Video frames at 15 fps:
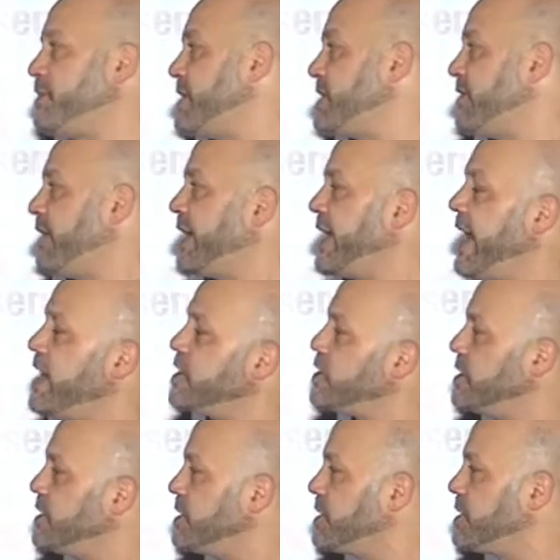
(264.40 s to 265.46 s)

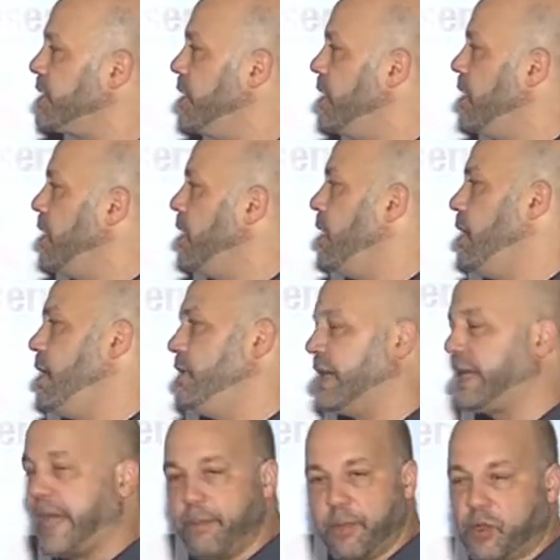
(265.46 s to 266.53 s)
specifications, the
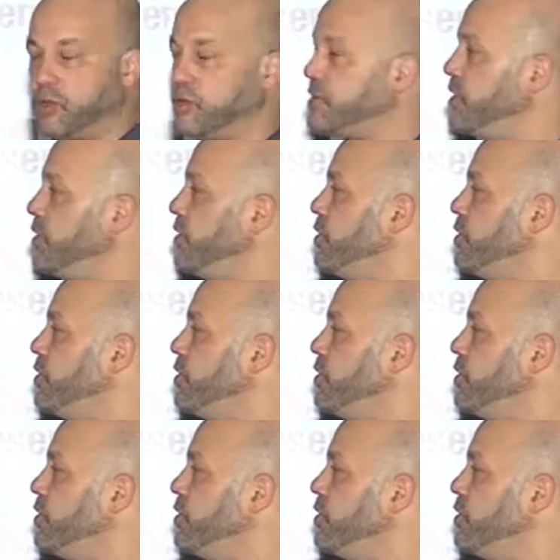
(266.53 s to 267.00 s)
chemicals you